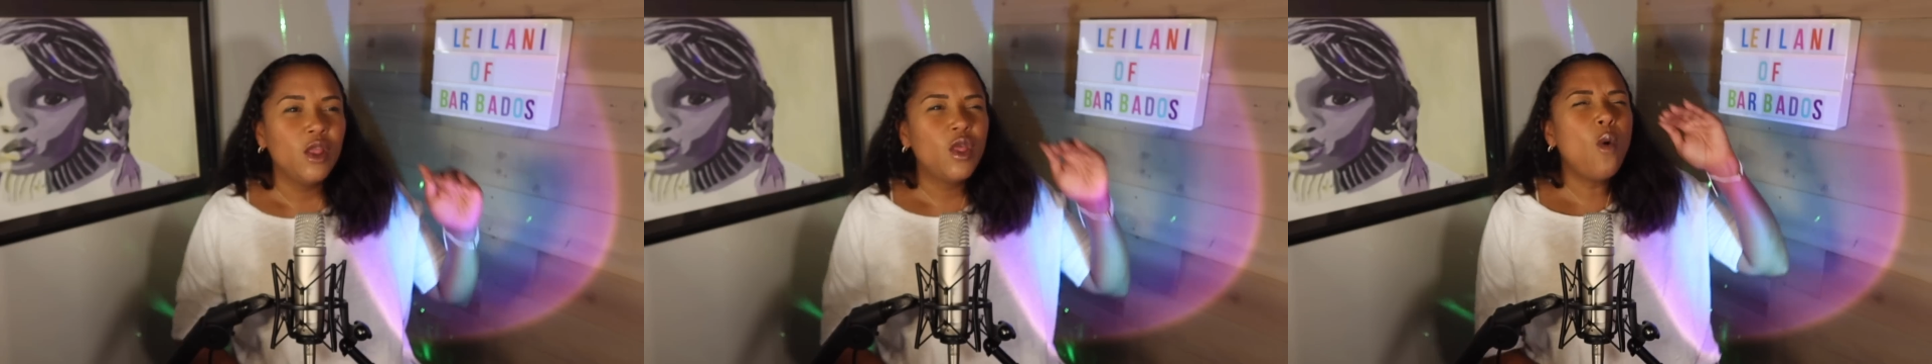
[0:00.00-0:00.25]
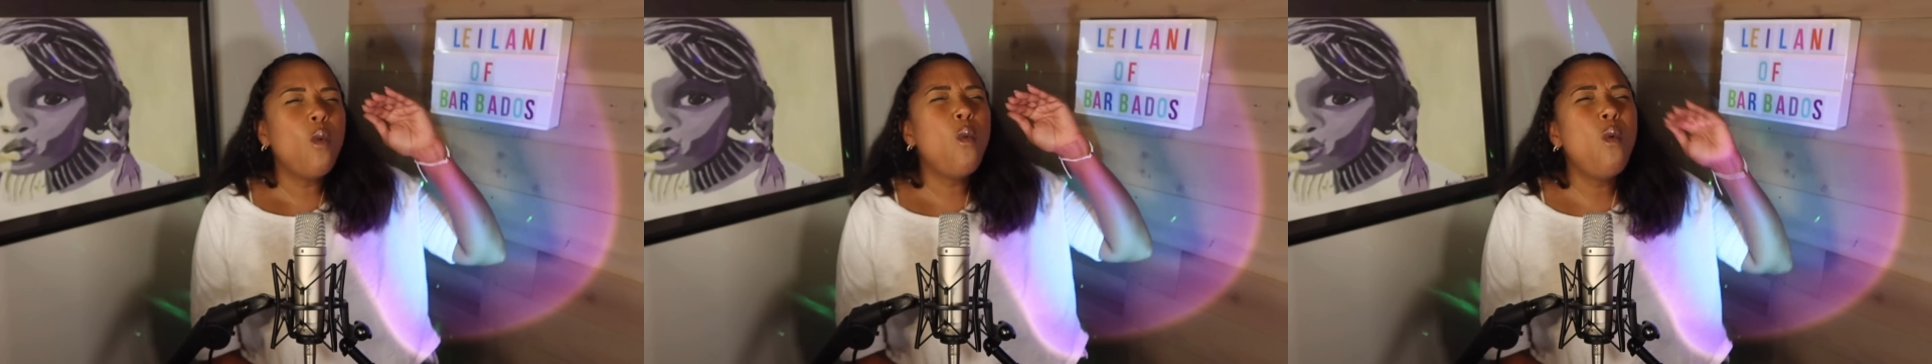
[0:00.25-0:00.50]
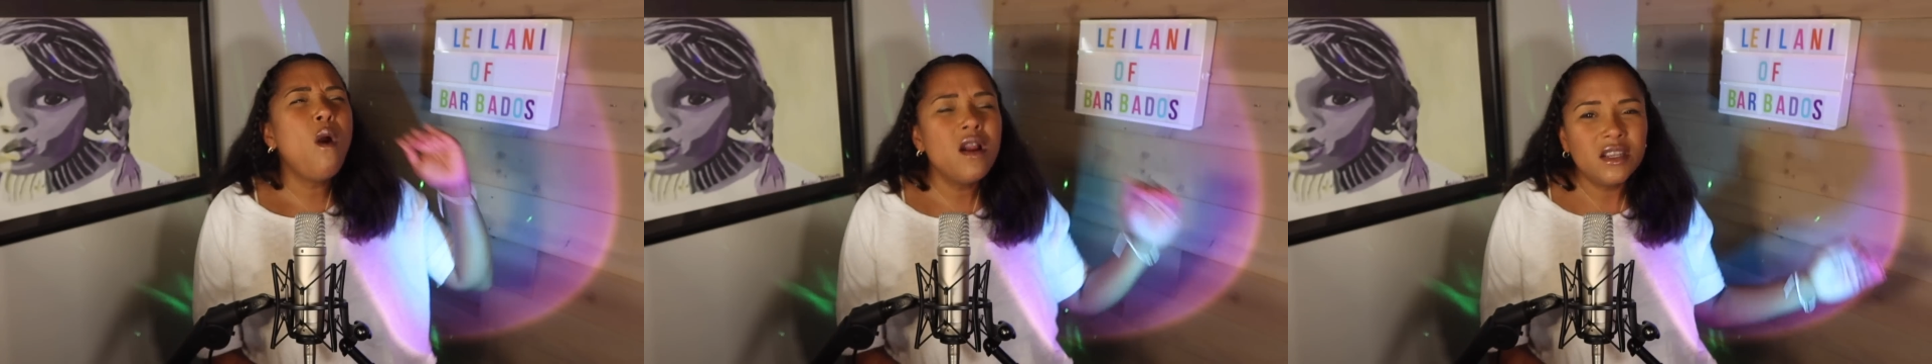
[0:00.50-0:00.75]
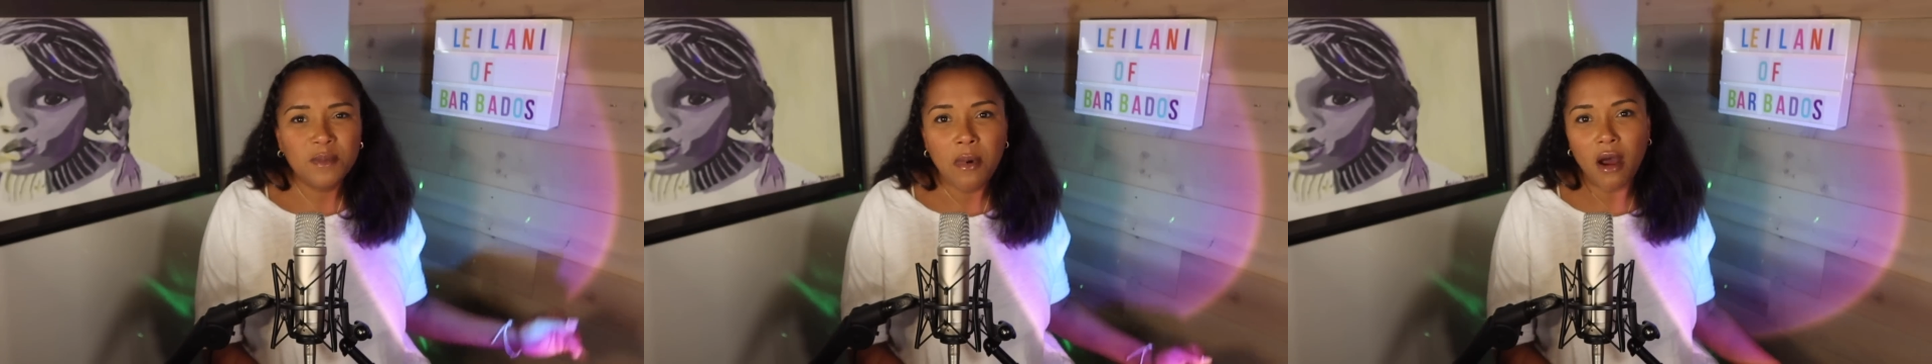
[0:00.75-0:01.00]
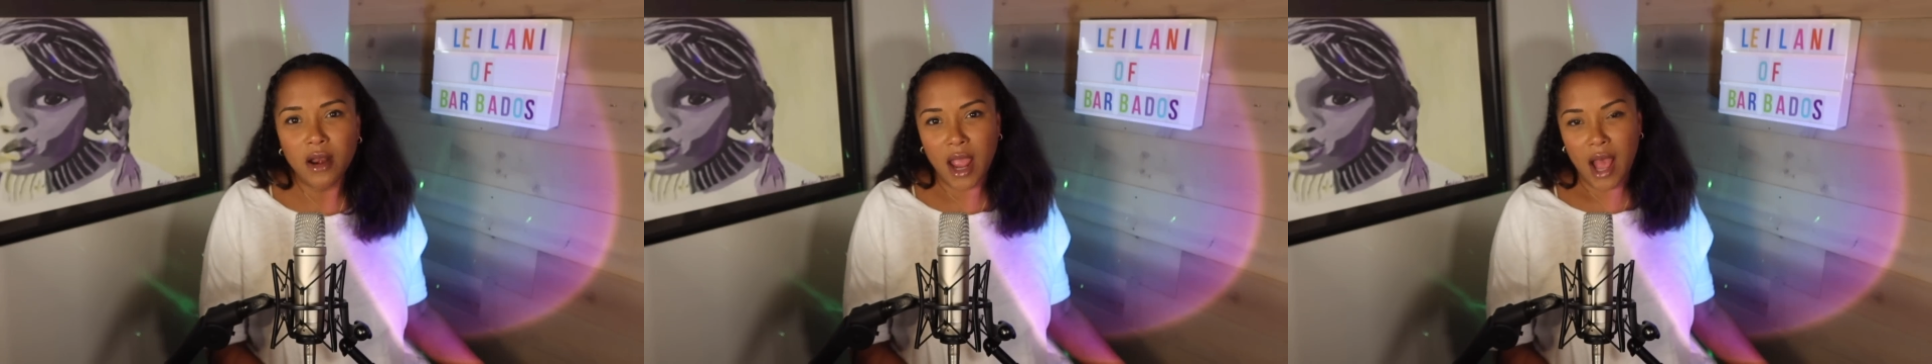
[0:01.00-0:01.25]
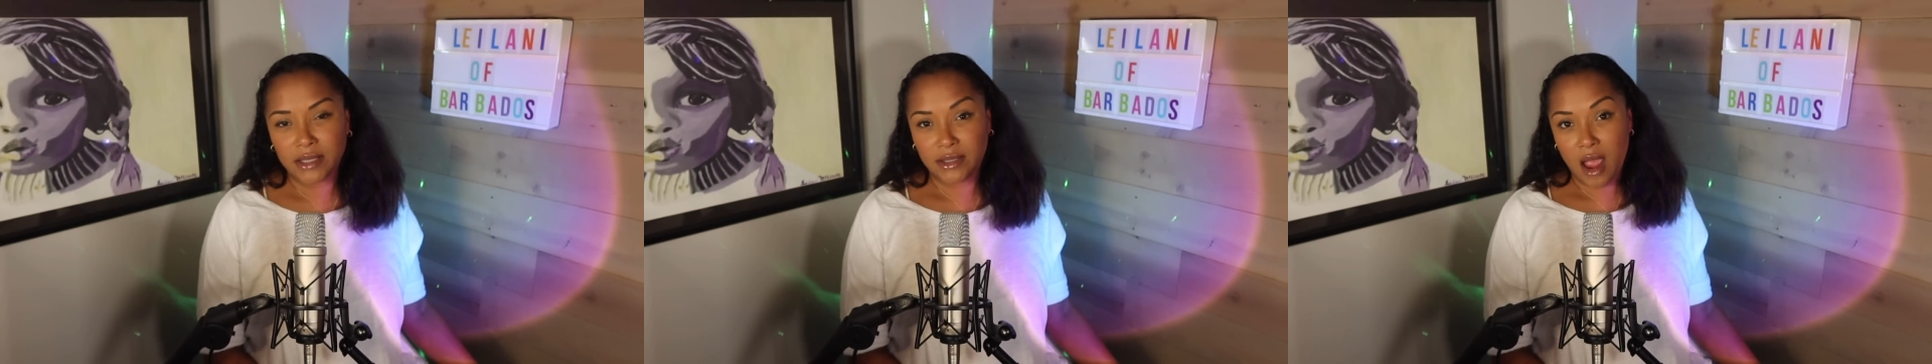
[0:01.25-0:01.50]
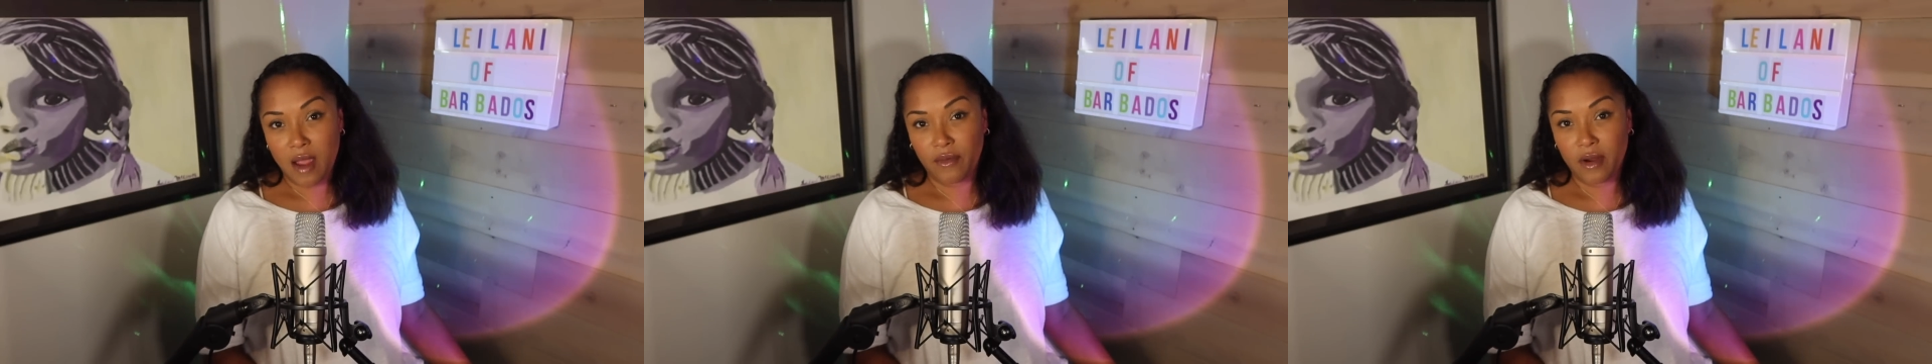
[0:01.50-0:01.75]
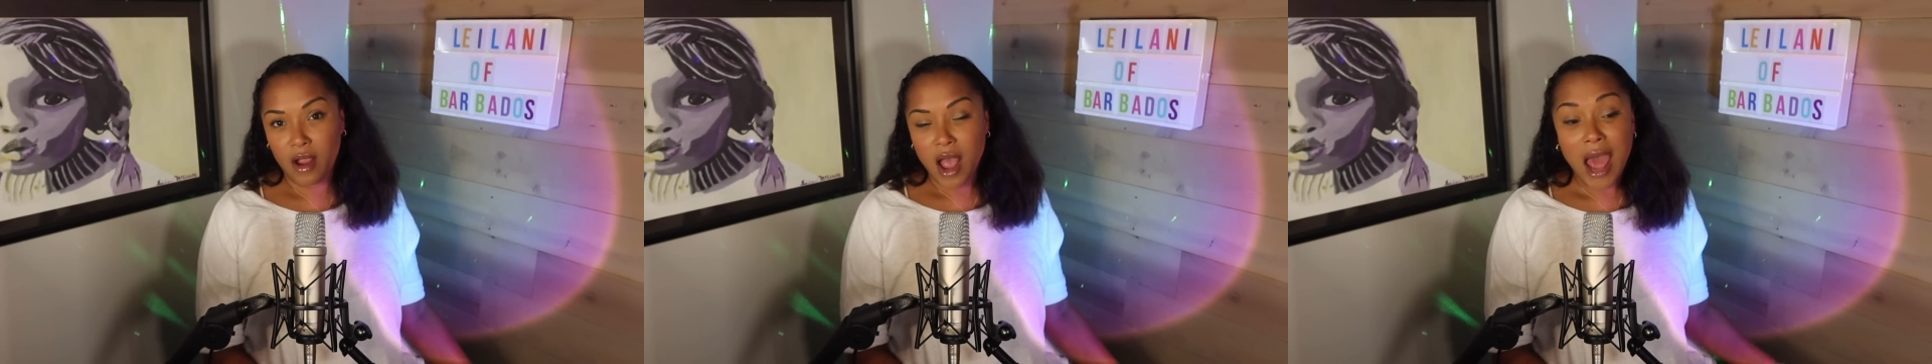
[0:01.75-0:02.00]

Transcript: The worst podcast ever.